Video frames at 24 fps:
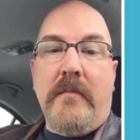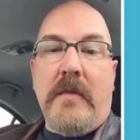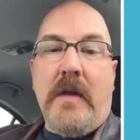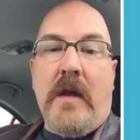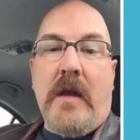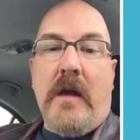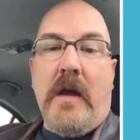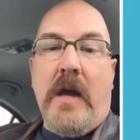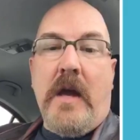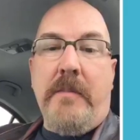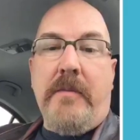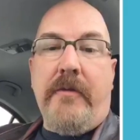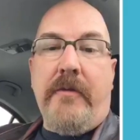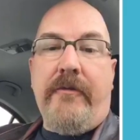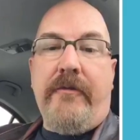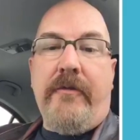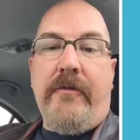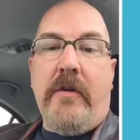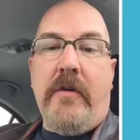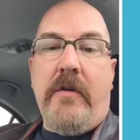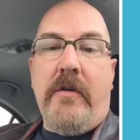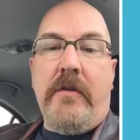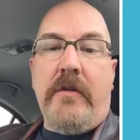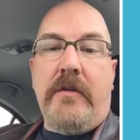Uh, I
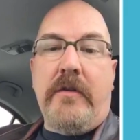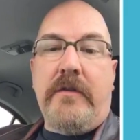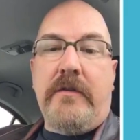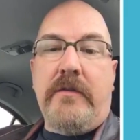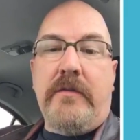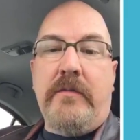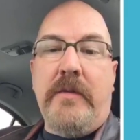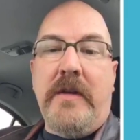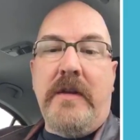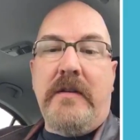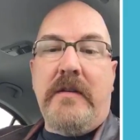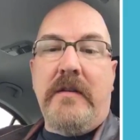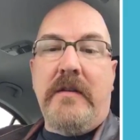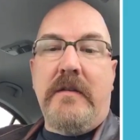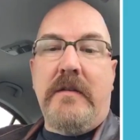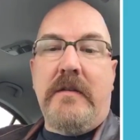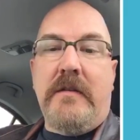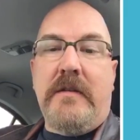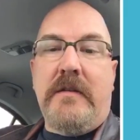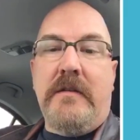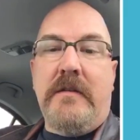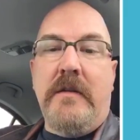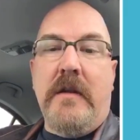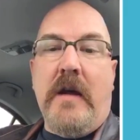prefer the sweet
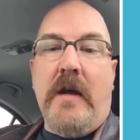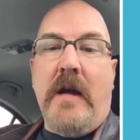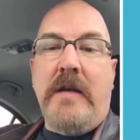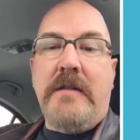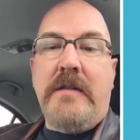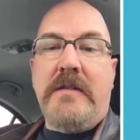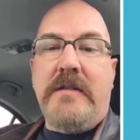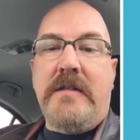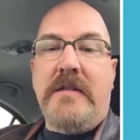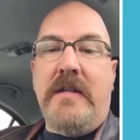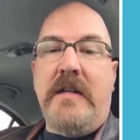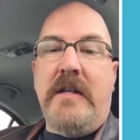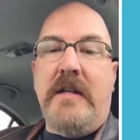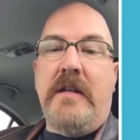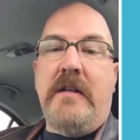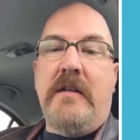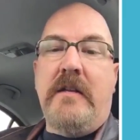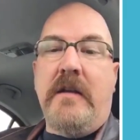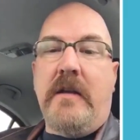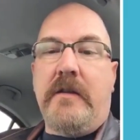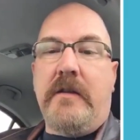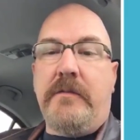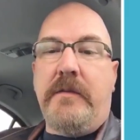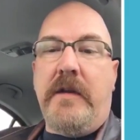iced tea.
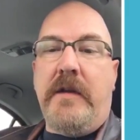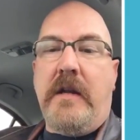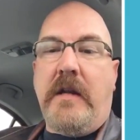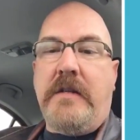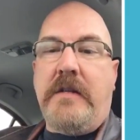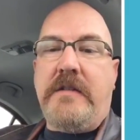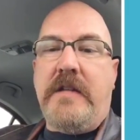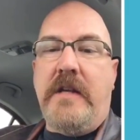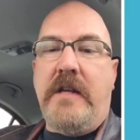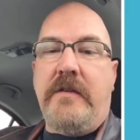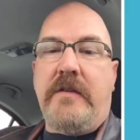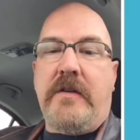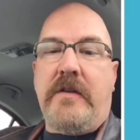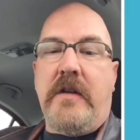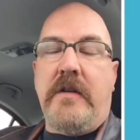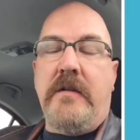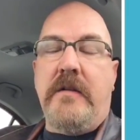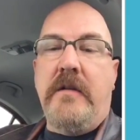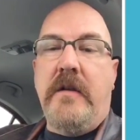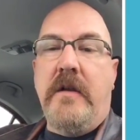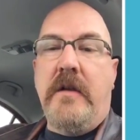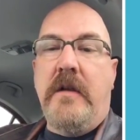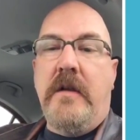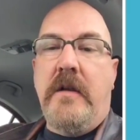Yeah, sweet iced tea is good.
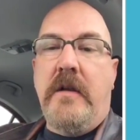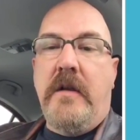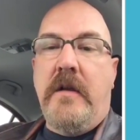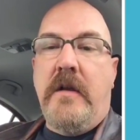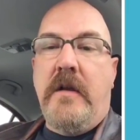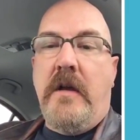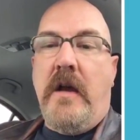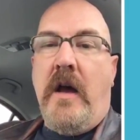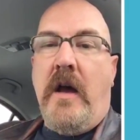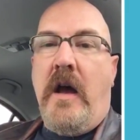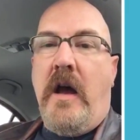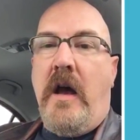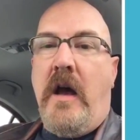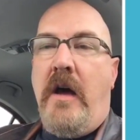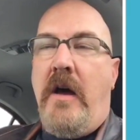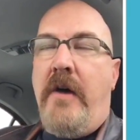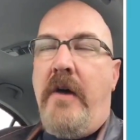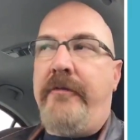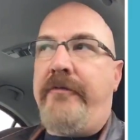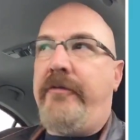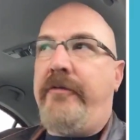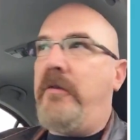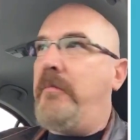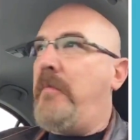
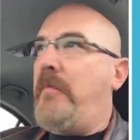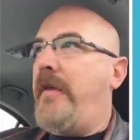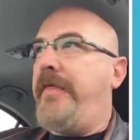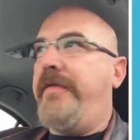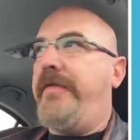Uh, for my